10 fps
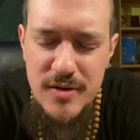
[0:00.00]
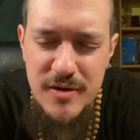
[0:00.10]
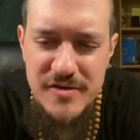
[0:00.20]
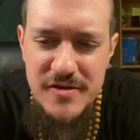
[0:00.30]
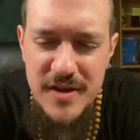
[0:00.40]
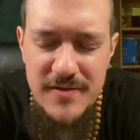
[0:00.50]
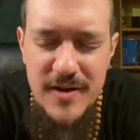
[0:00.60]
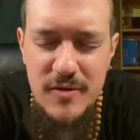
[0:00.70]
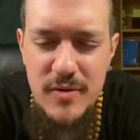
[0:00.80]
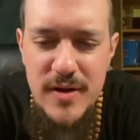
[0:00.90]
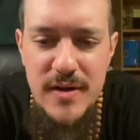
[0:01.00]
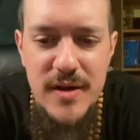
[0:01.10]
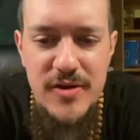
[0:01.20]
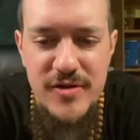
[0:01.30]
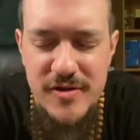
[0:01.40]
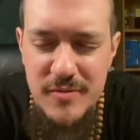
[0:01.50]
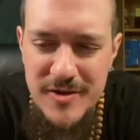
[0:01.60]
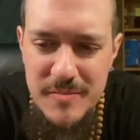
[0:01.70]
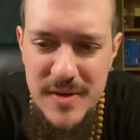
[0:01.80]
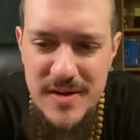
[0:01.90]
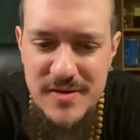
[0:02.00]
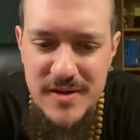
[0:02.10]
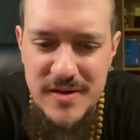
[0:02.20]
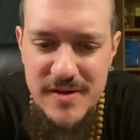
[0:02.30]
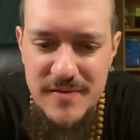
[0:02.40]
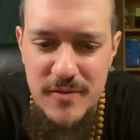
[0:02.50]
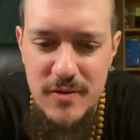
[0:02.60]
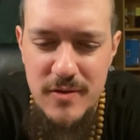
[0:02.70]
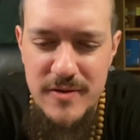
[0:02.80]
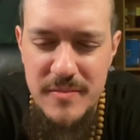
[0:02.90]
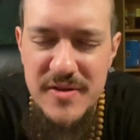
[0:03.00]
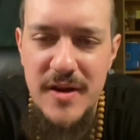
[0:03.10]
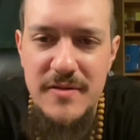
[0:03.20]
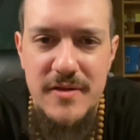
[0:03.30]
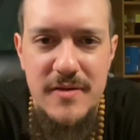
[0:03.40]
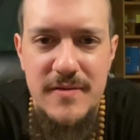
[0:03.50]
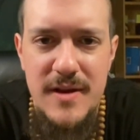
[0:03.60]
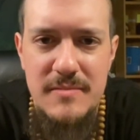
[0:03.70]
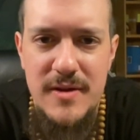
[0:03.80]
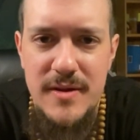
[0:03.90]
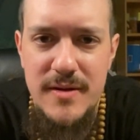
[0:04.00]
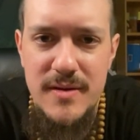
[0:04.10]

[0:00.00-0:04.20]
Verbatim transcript: are slaving away and just want the basics for themselves and their family.